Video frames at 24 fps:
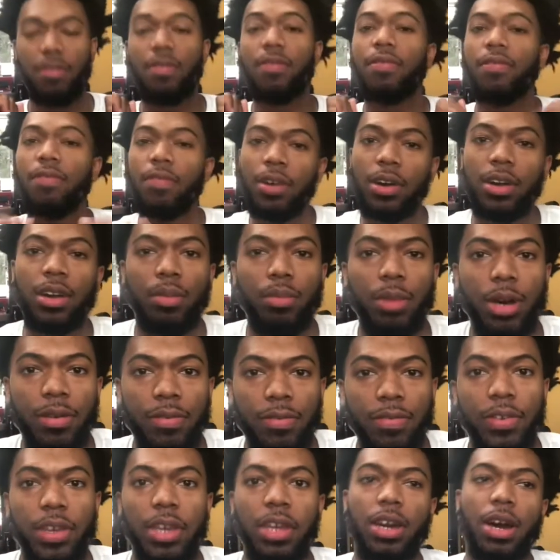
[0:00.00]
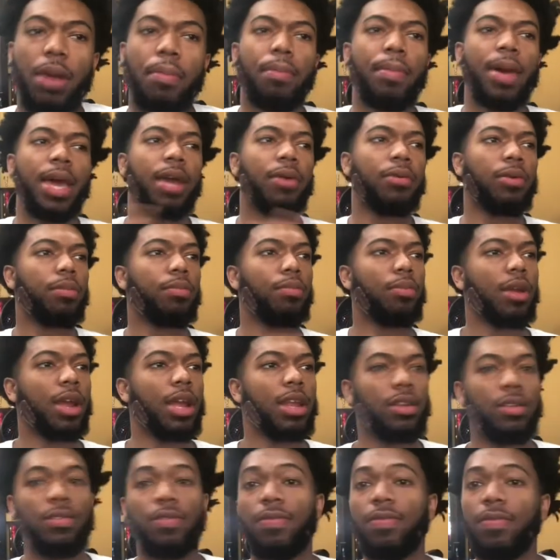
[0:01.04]
Fuck'em Up Phil. I'm back with a
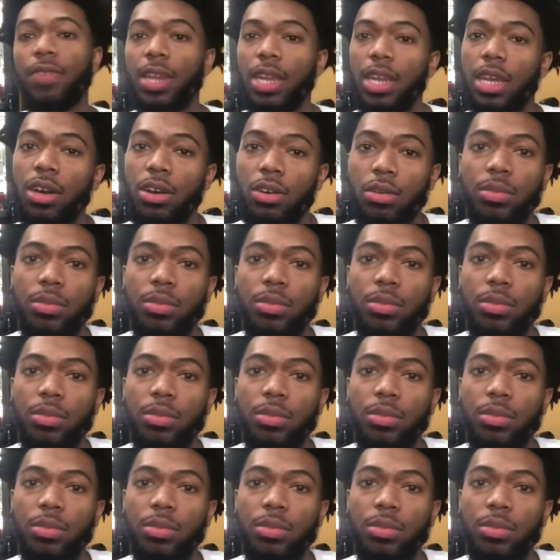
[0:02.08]
brand new video.